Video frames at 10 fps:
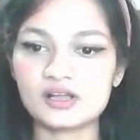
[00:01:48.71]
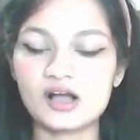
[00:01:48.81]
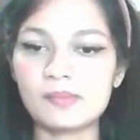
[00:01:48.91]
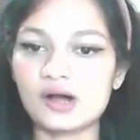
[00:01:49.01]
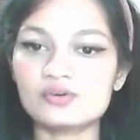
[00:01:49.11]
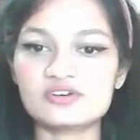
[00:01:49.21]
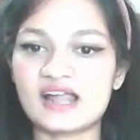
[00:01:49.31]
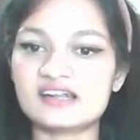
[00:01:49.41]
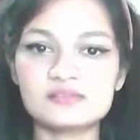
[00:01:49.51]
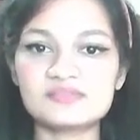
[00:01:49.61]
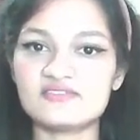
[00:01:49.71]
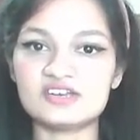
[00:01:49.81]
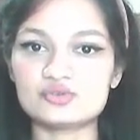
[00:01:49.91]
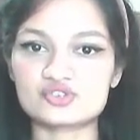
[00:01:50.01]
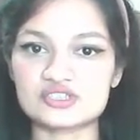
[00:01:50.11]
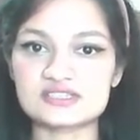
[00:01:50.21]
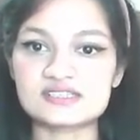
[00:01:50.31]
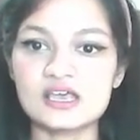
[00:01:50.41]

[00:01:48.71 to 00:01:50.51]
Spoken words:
about random revolutions